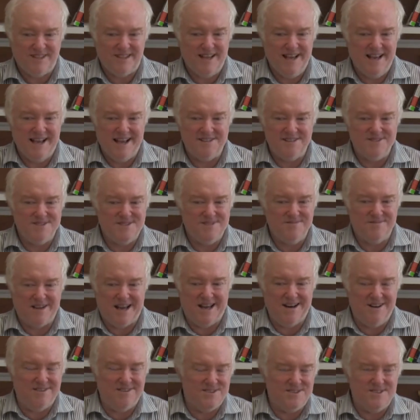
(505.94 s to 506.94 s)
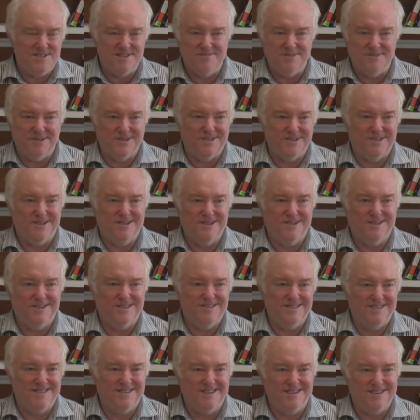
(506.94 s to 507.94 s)
had some, I don't know,
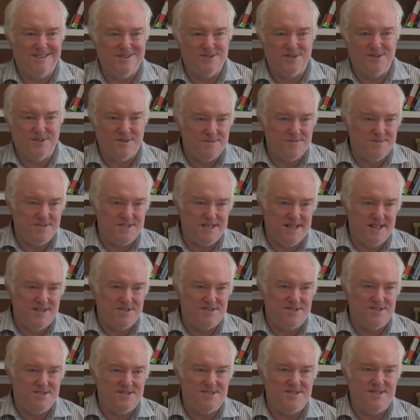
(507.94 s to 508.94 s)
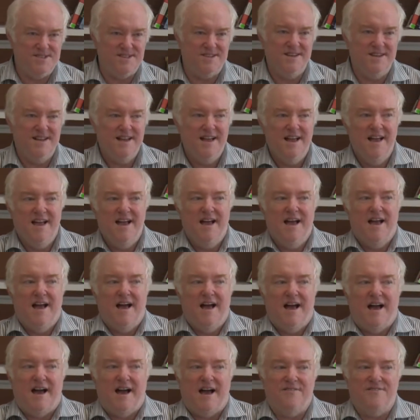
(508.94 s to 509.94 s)
similar circumstances, and
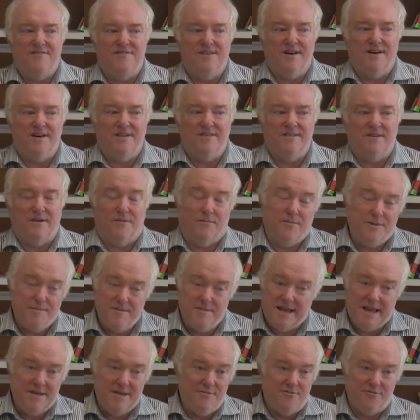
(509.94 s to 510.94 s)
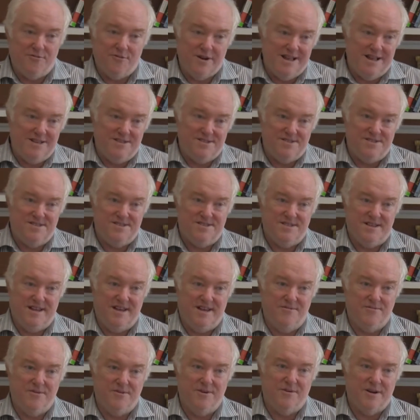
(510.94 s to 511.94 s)
I felt we became friends,
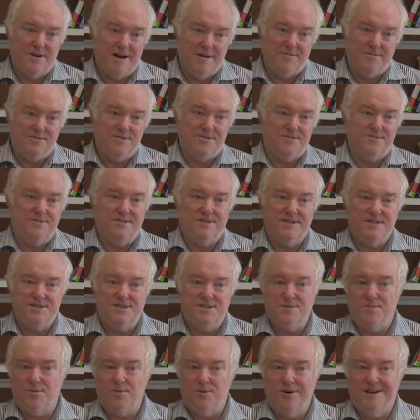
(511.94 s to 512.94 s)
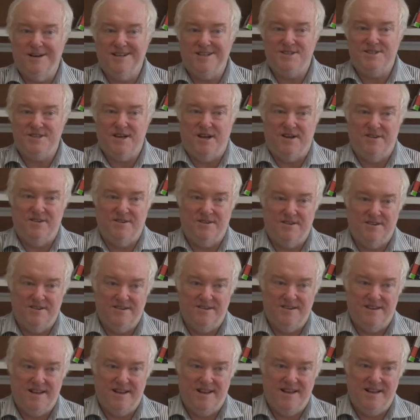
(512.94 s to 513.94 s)
and we were able to really support each other,
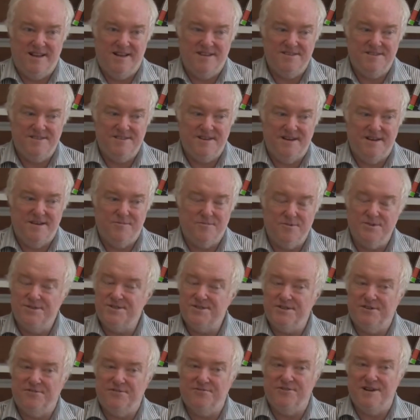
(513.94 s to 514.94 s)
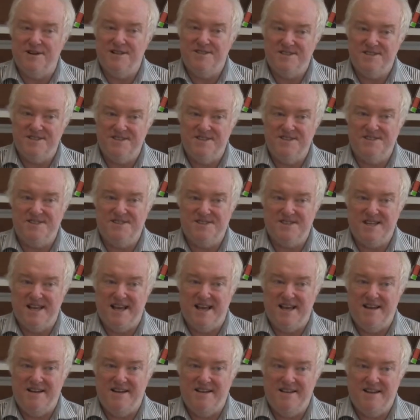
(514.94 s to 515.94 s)
and we're still friends to this
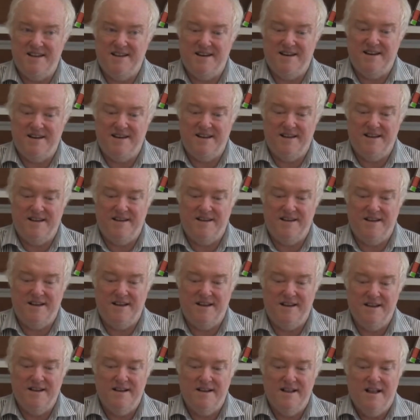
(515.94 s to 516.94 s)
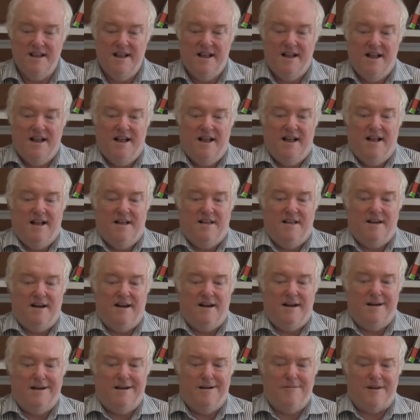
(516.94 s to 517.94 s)
day. And
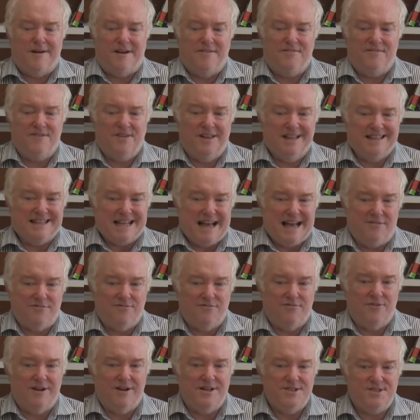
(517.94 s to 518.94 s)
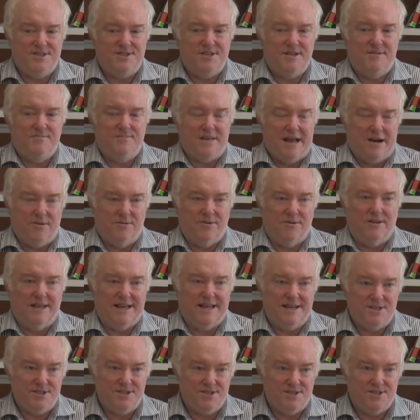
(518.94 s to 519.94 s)
I feel like that friendship, that
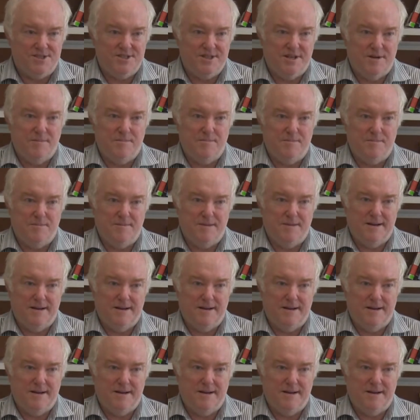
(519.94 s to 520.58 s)
relationship,